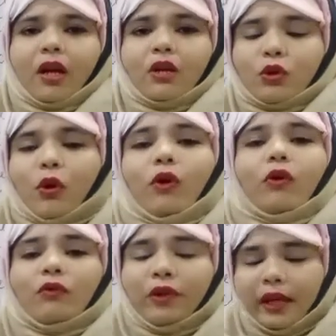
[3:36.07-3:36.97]
So
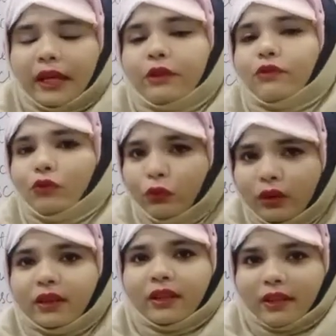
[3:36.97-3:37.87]
we eat food,
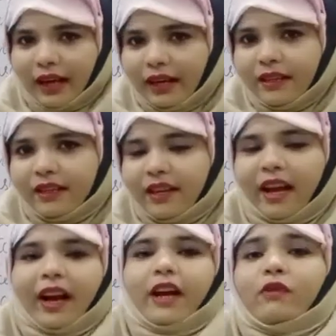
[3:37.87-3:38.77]
right?
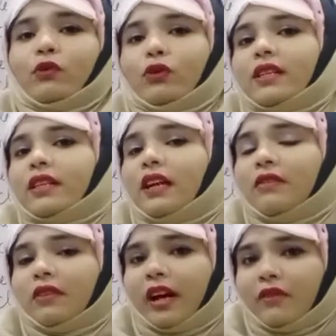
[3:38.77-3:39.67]
And food is
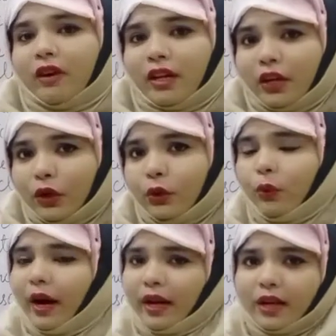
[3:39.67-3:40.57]
converted
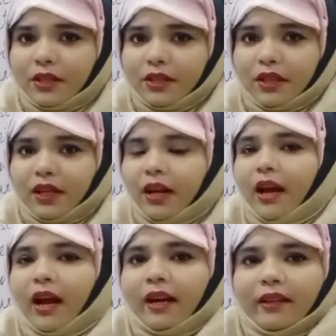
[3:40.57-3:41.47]
into energy,
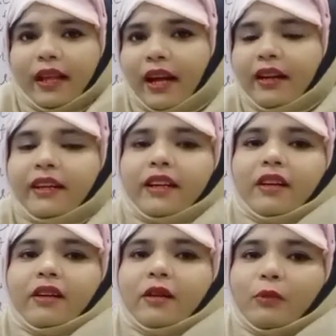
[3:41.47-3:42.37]
and then
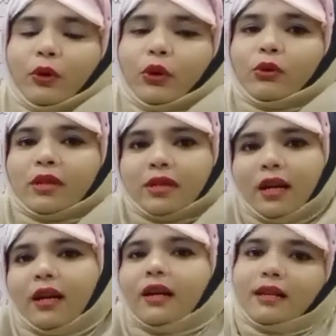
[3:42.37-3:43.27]
it produces a
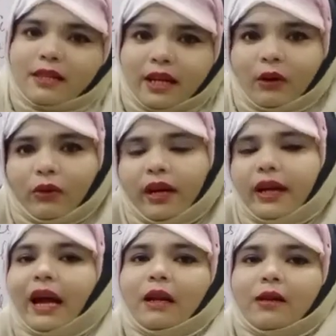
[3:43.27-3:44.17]
sound. It
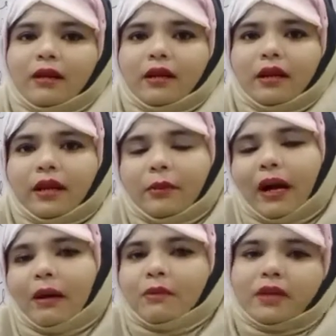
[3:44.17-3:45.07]

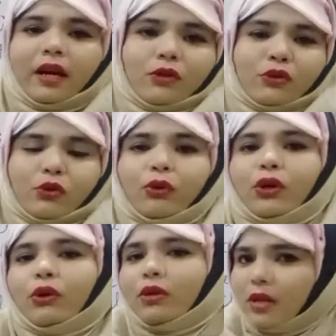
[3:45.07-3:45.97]
helps us to
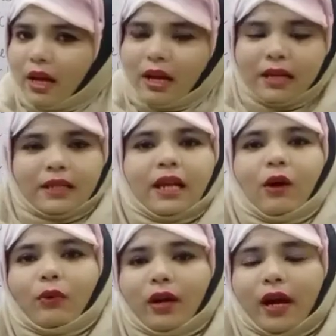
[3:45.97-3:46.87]
produce
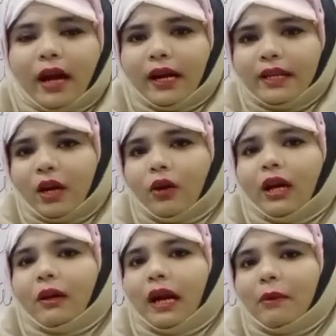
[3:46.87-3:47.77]
sound, and sound
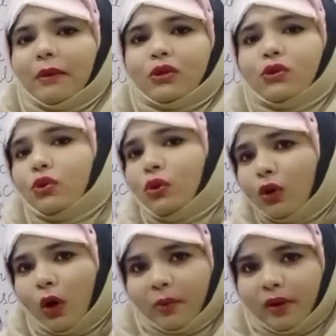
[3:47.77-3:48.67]
help us to
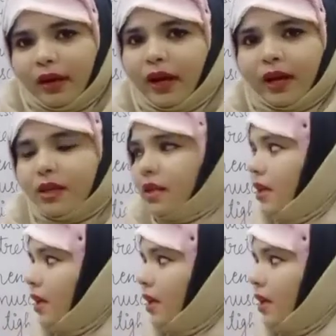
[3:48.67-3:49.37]
communicate.